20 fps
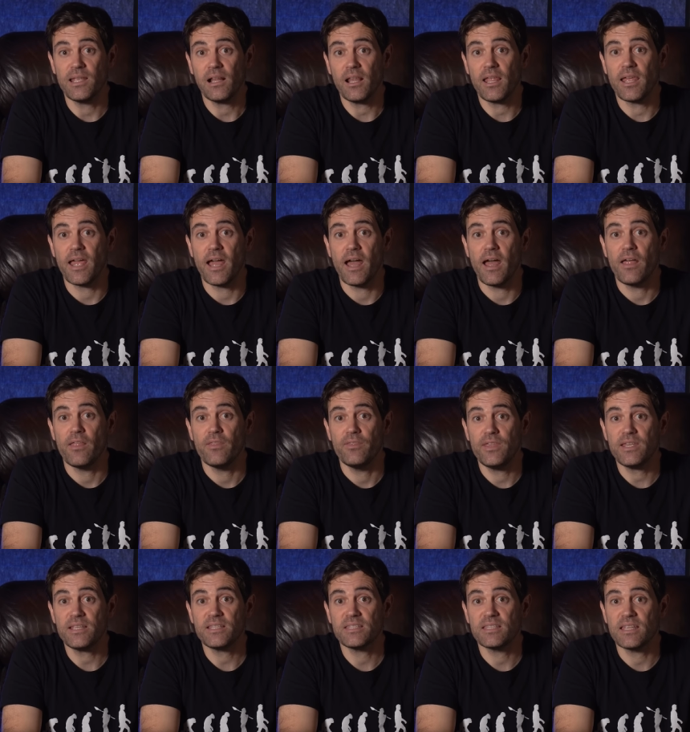clear,
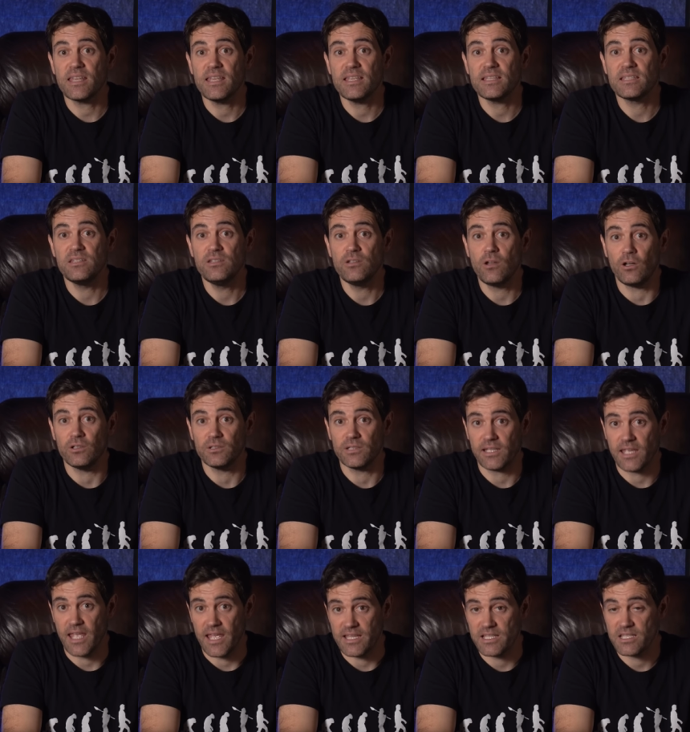this is not the
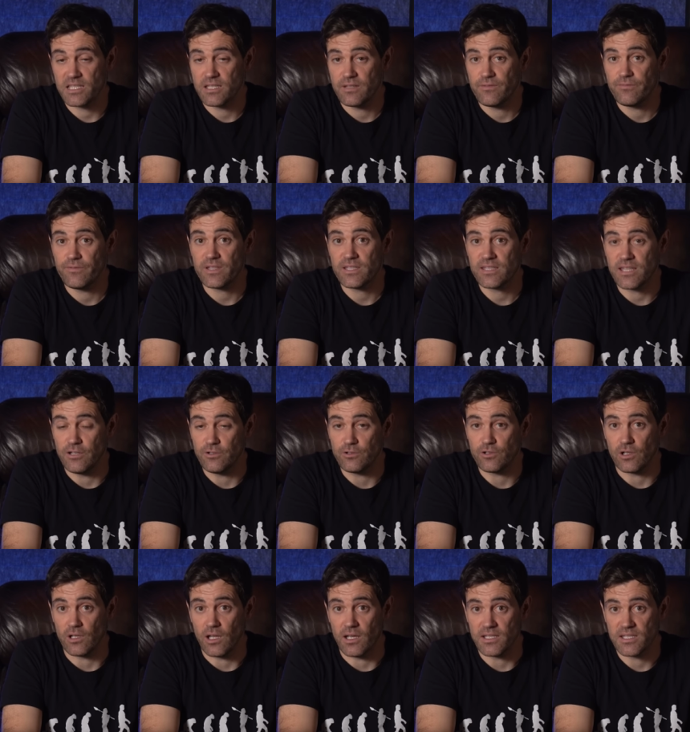case for
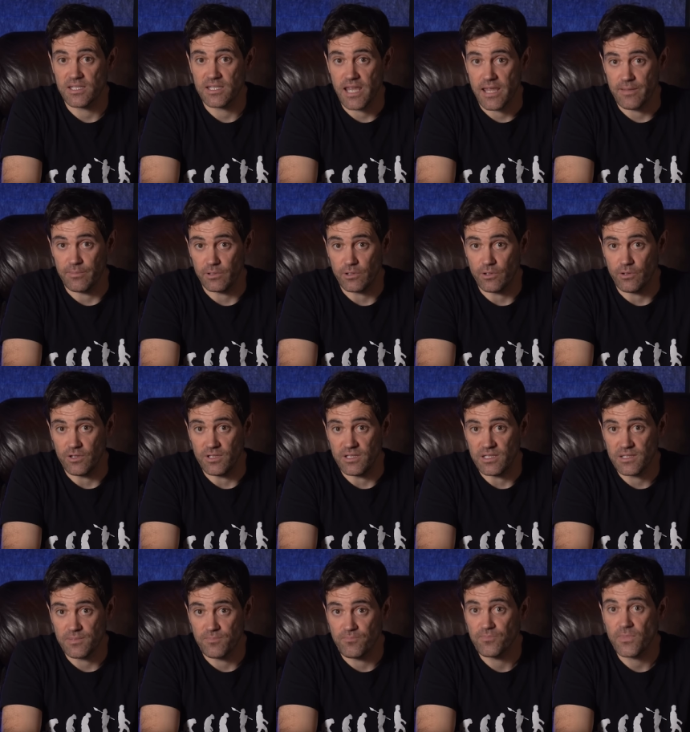centralized
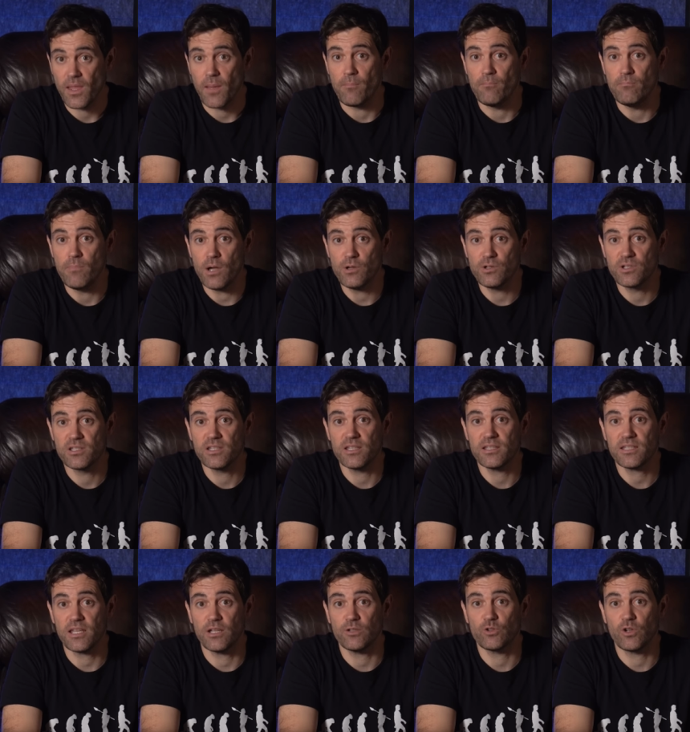stablecoins. Most
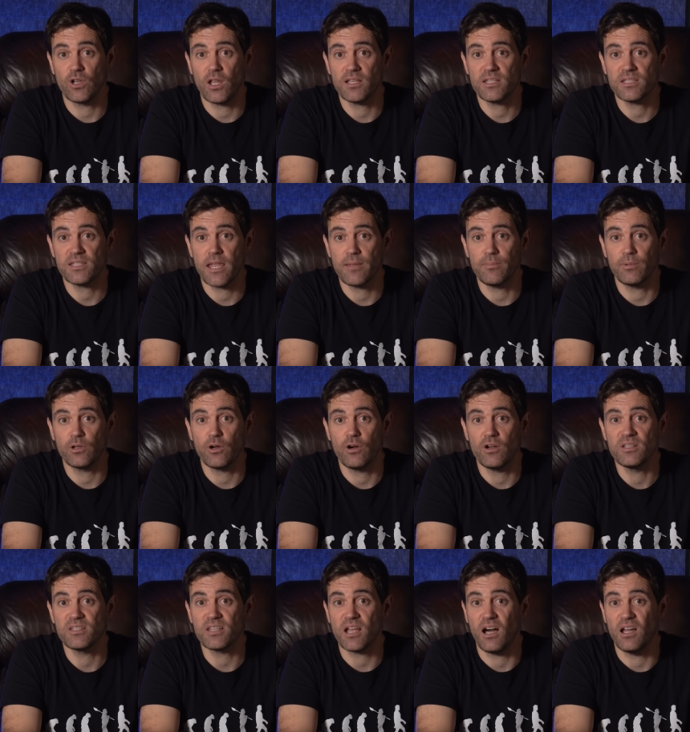centralized
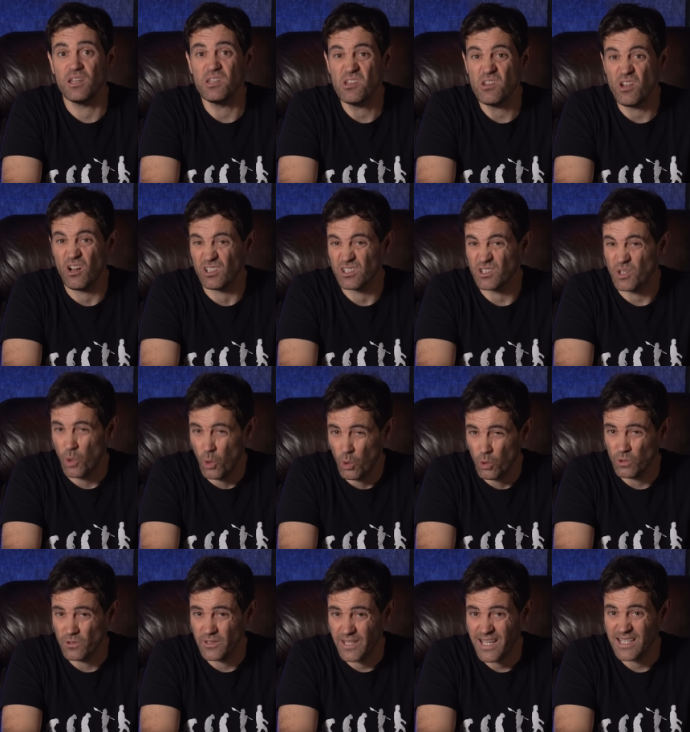stablecoins are not
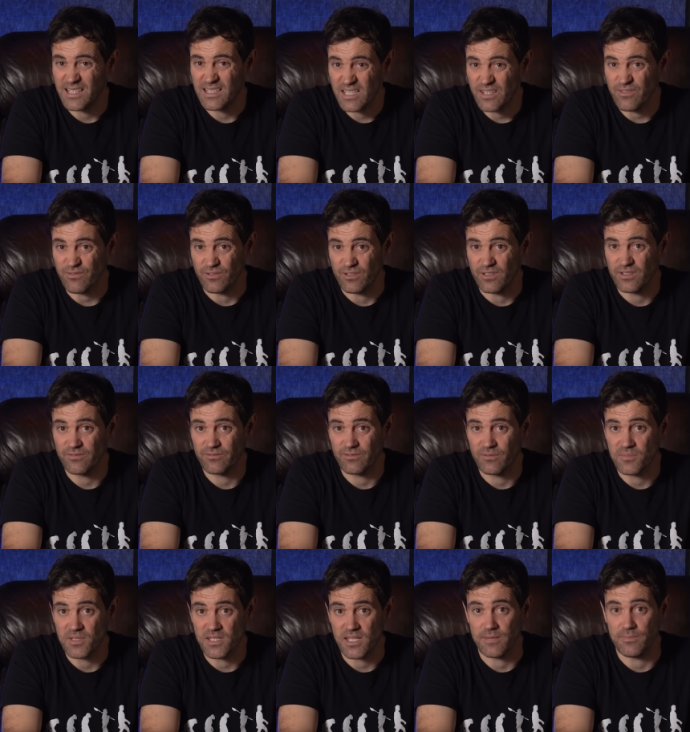all that different
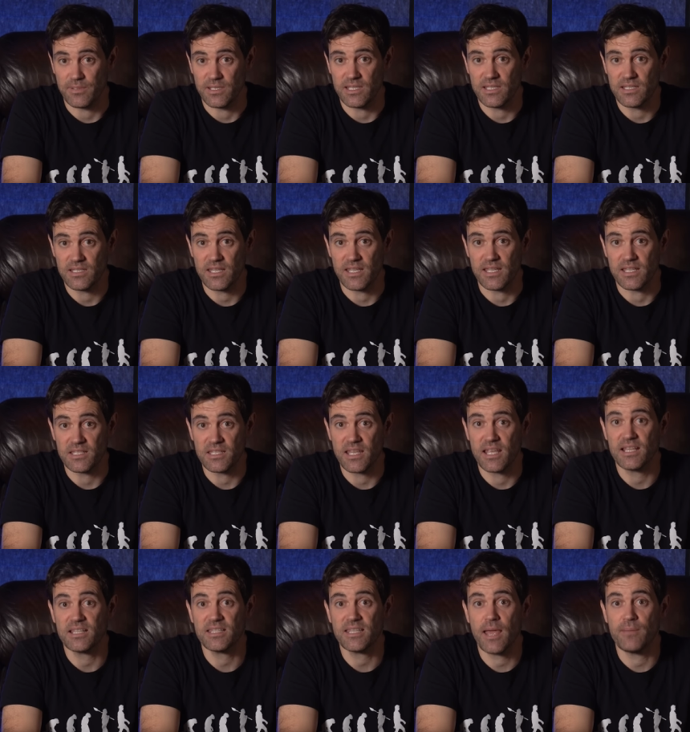from CBDCs,
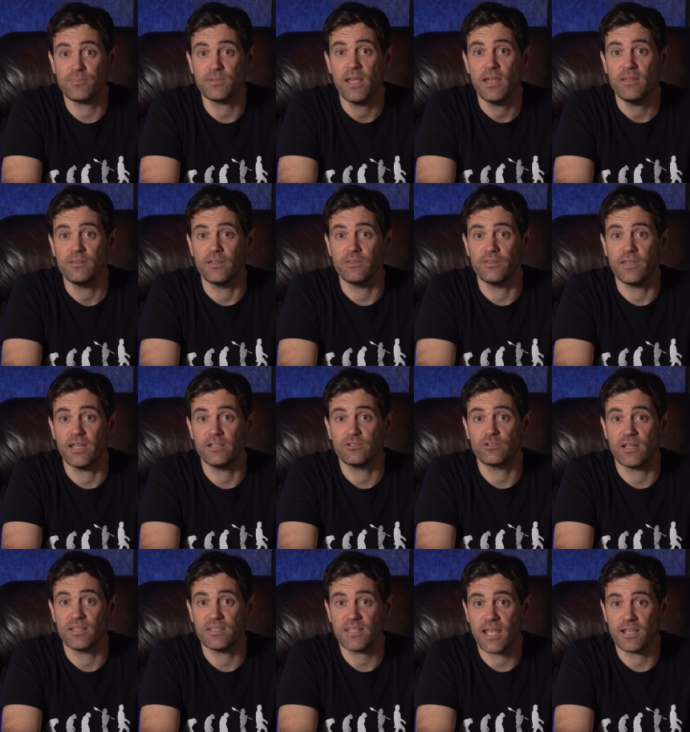except that their
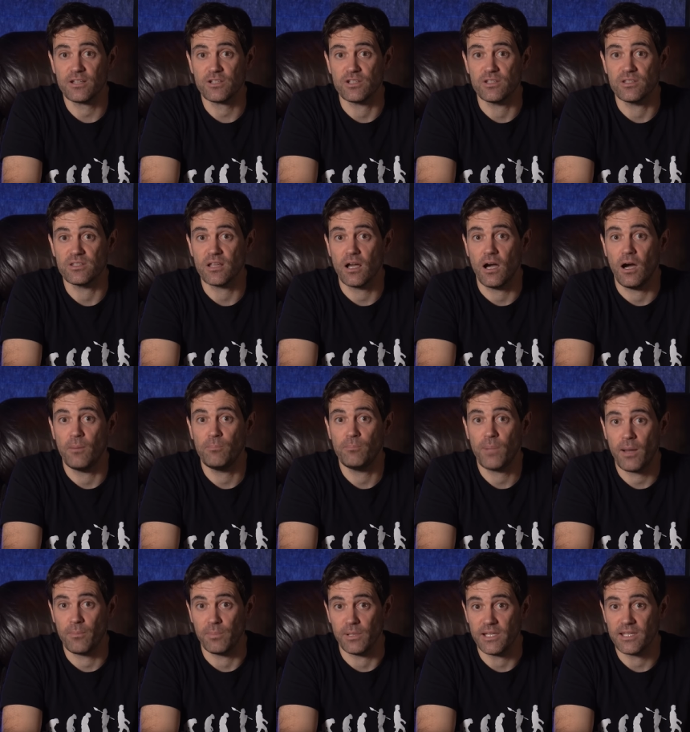transactions are
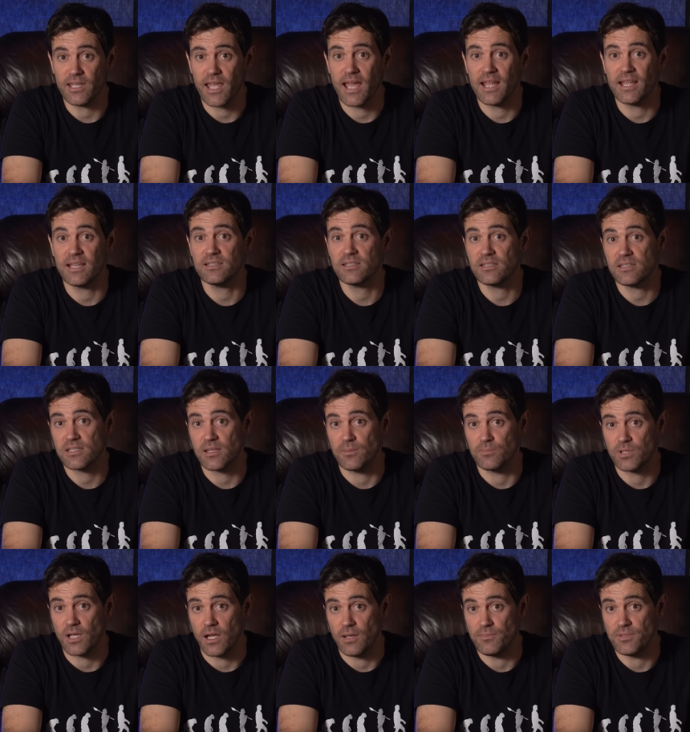public and
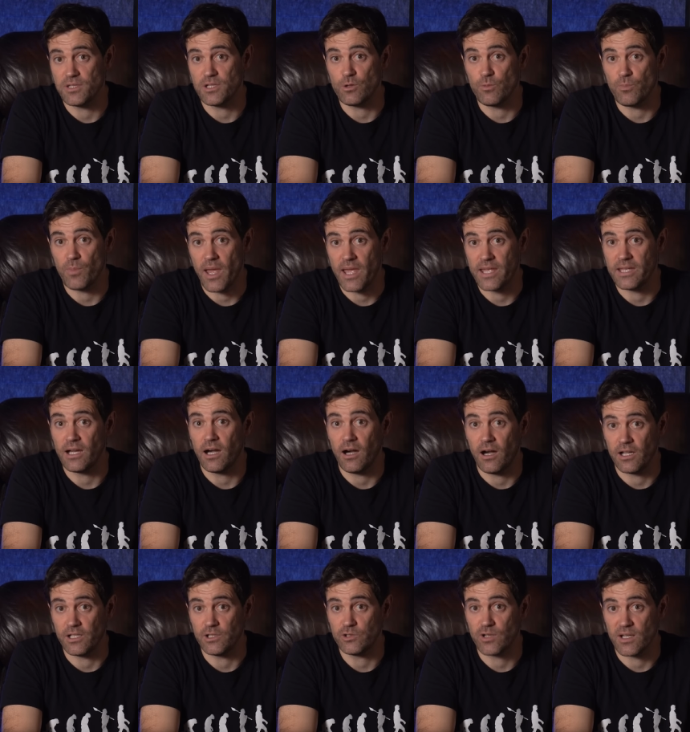sometimes you pay
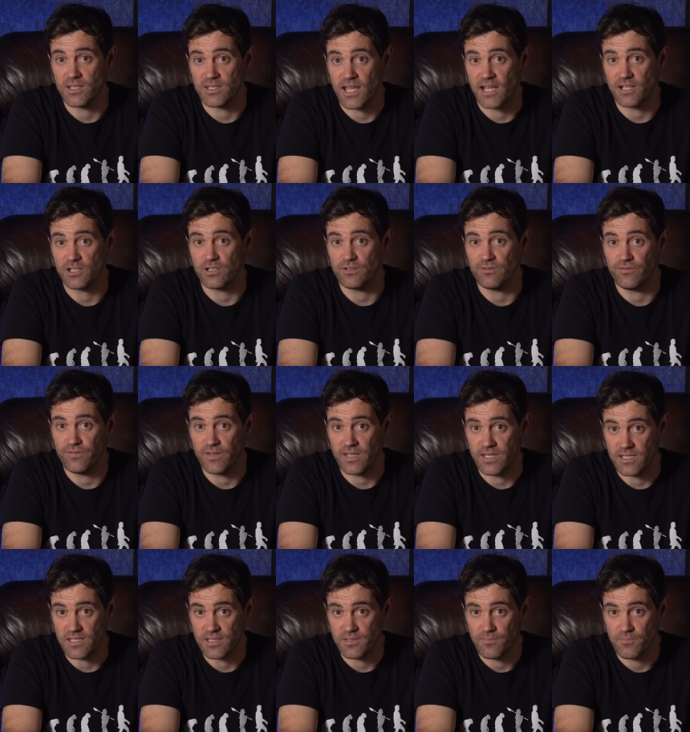high transaction
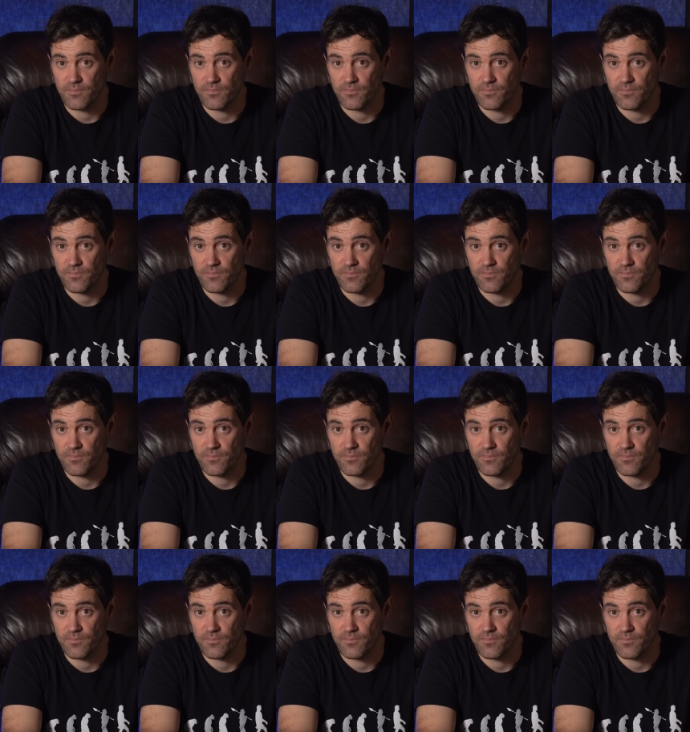fees.